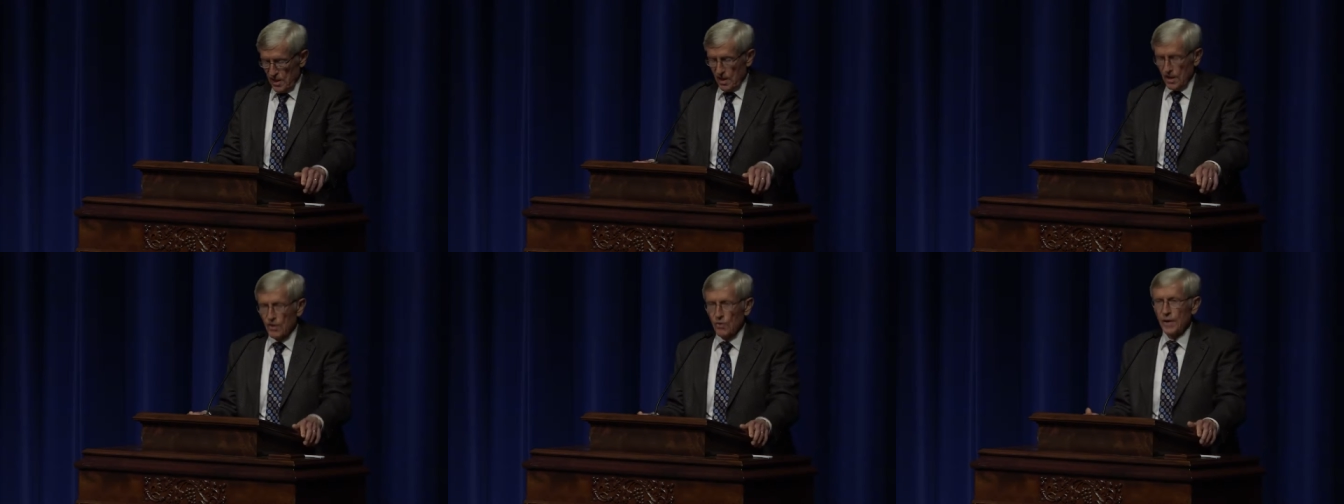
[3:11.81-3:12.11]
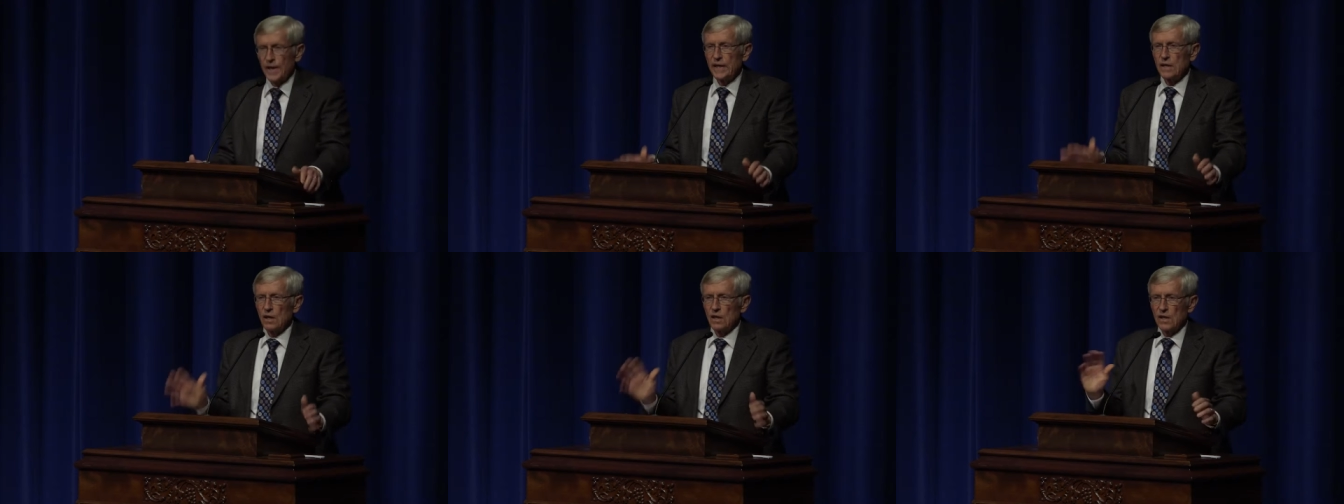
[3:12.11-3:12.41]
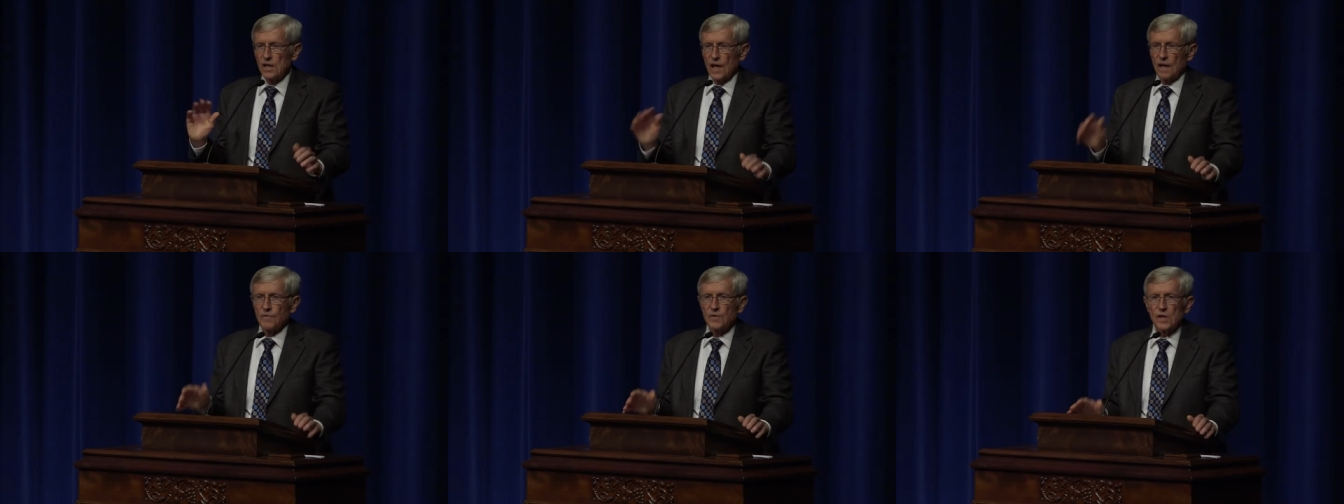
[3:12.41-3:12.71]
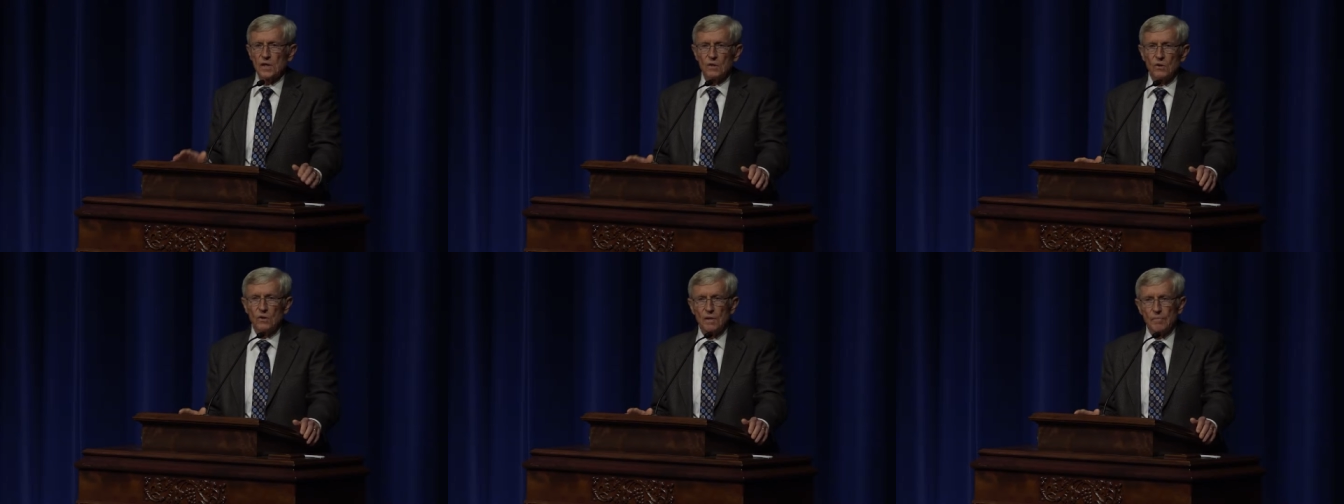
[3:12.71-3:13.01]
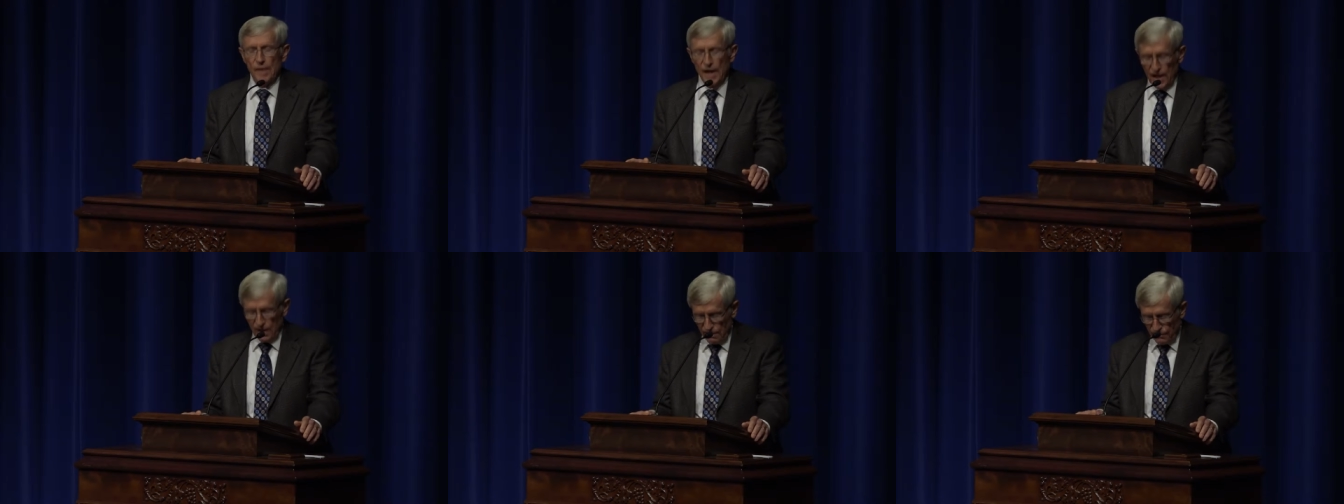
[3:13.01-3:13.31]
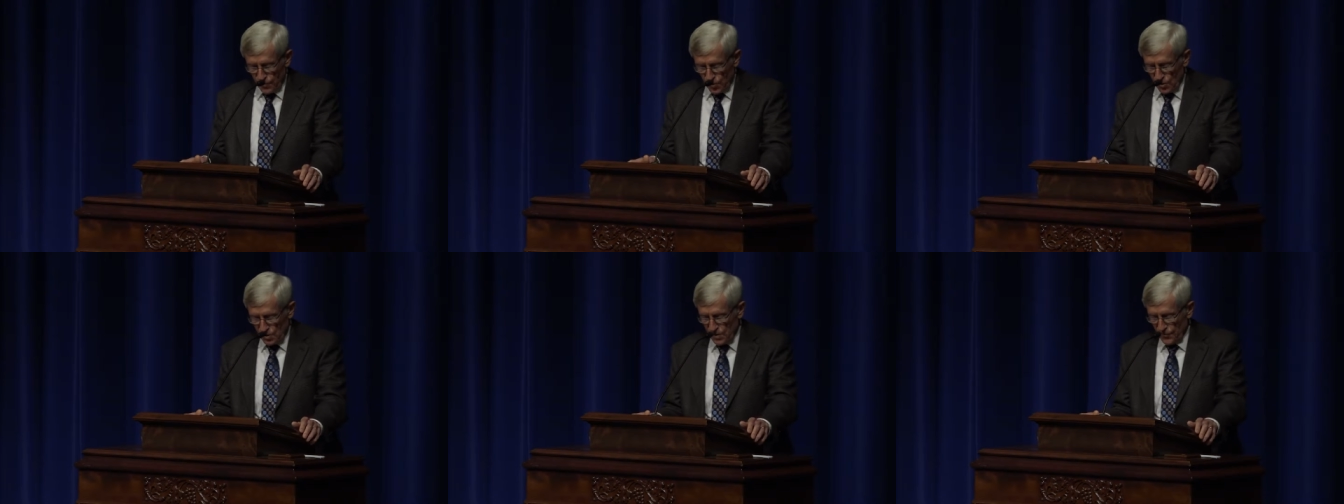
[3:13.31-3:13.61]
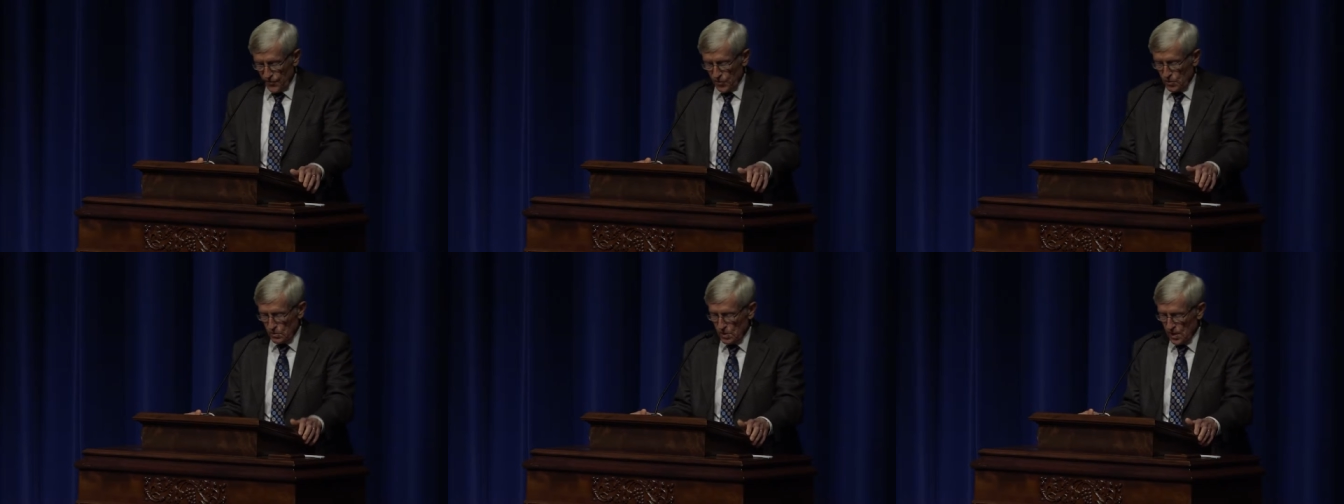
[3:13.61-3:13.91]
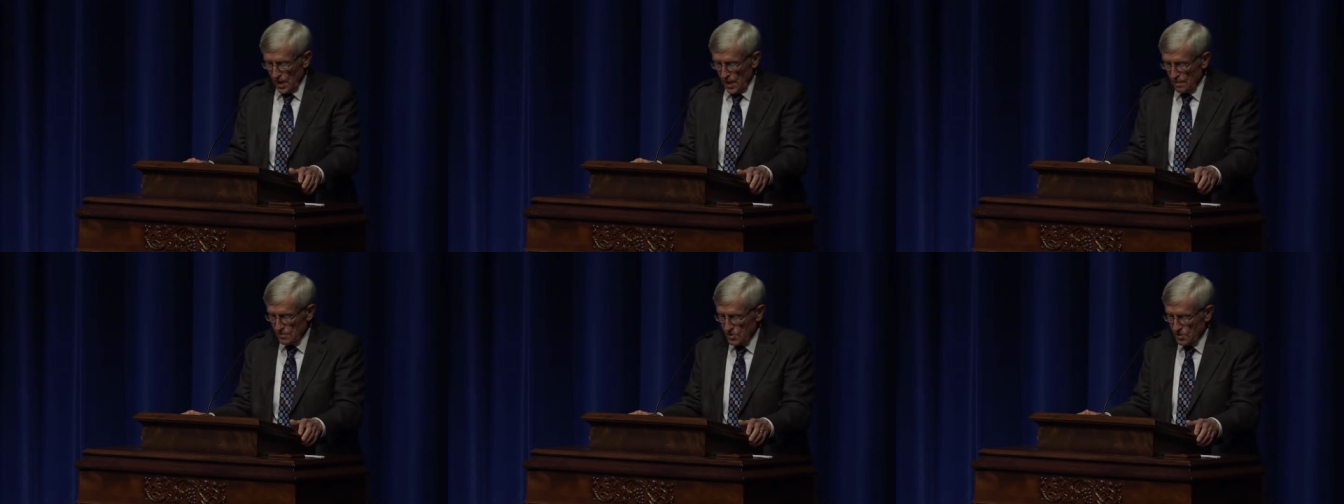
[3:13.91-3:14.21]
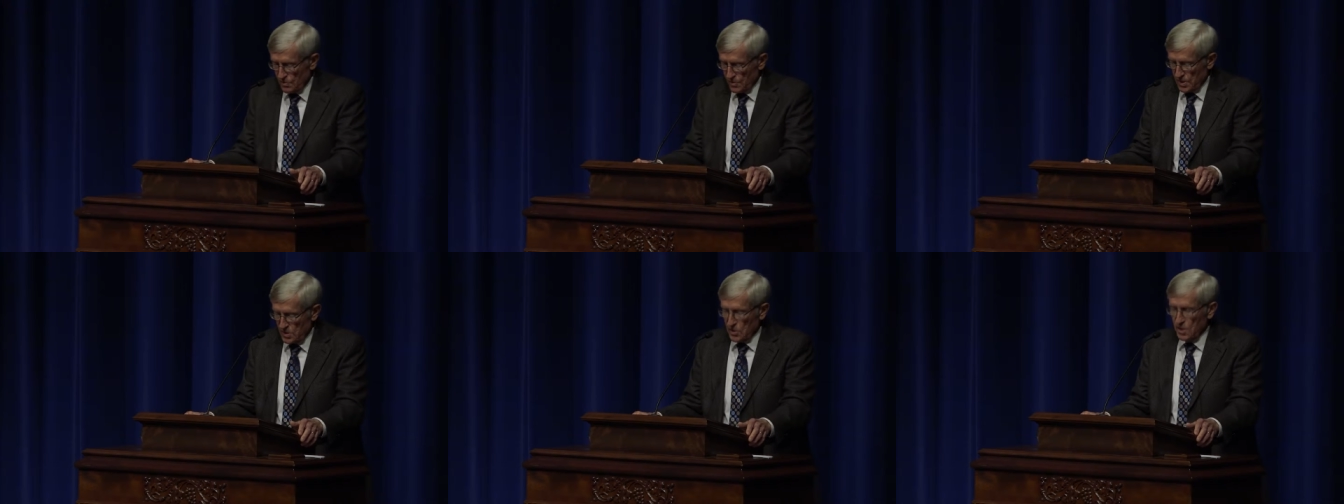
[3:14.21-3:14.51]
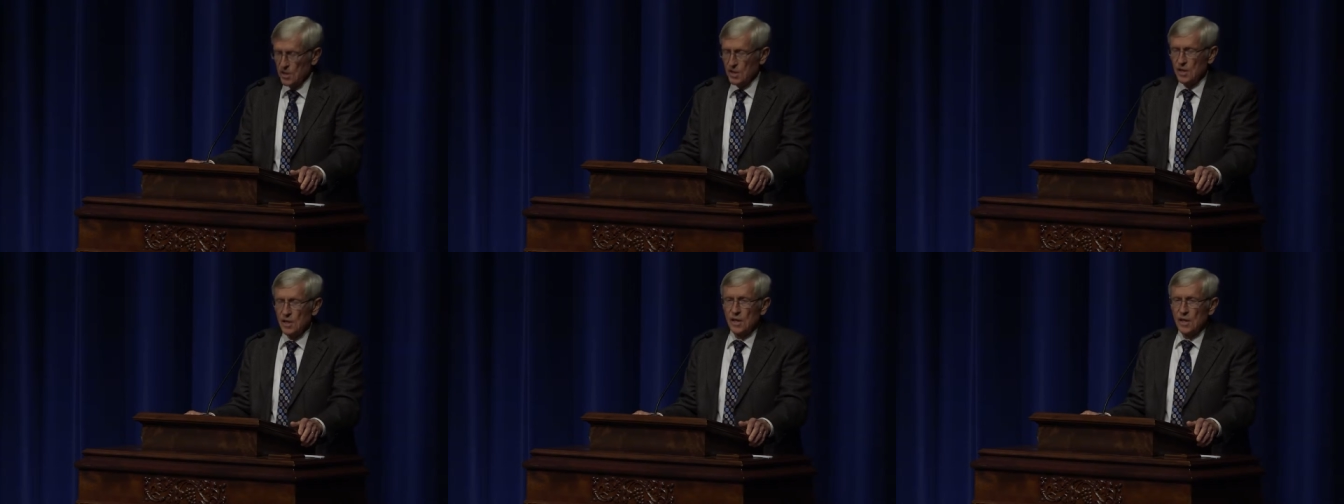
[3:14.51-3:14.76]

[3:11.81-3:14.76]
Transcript: agreed on after going back and forth a few times was